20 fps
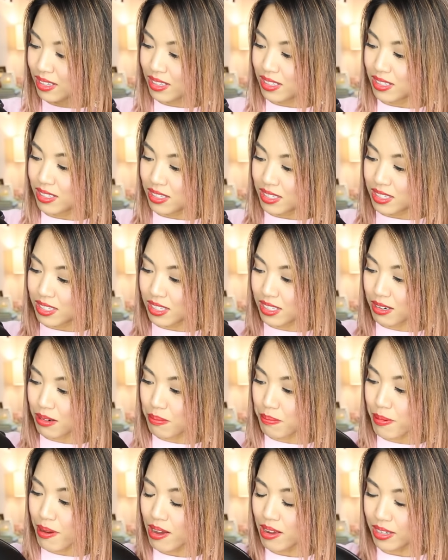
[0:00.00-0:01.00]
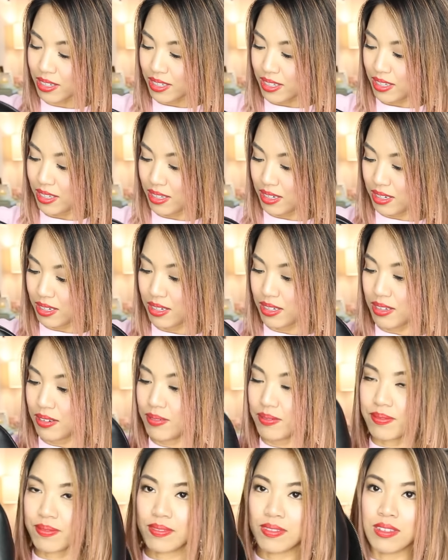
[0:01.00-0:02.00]
In this little pocket.
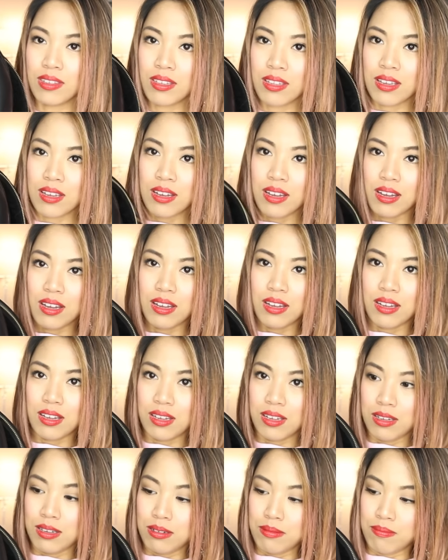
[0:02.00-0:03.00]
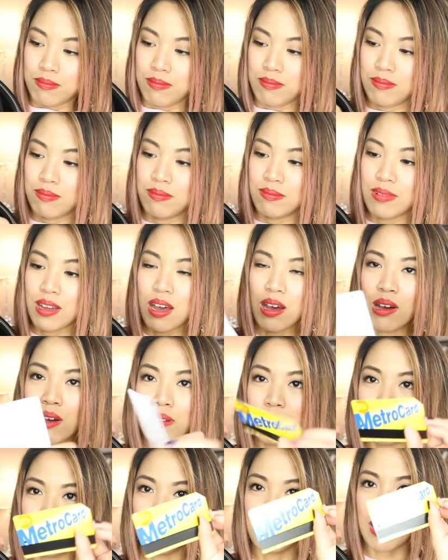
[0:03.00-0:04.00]
Um,
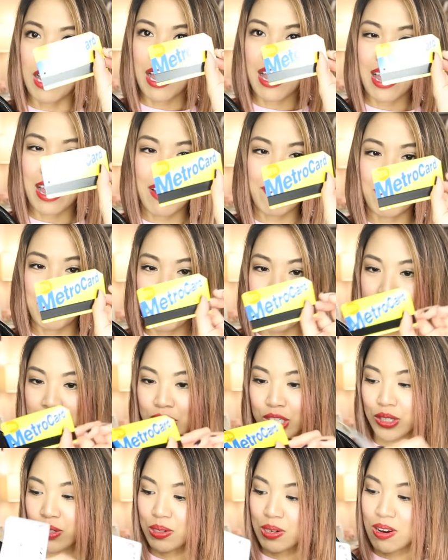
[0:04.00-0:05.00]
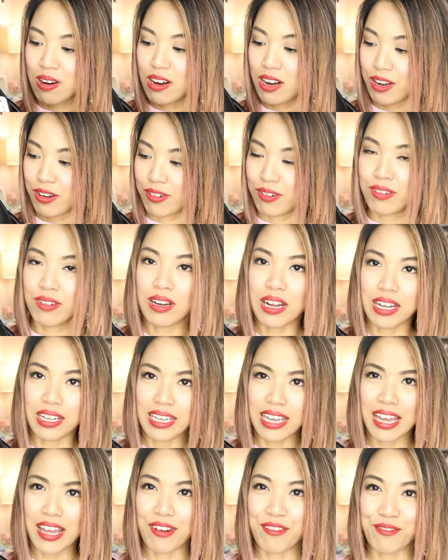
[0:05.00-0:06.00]
oh, I have a Metro card
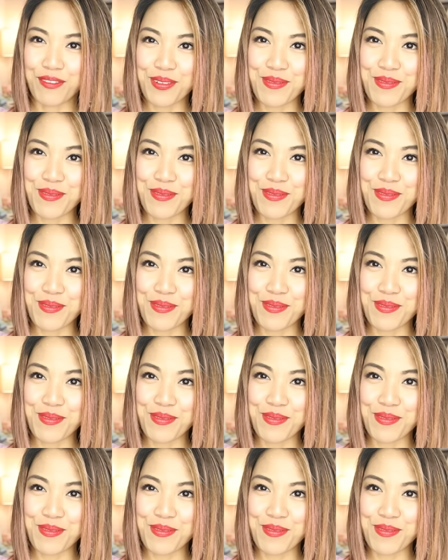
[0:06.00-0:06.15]
again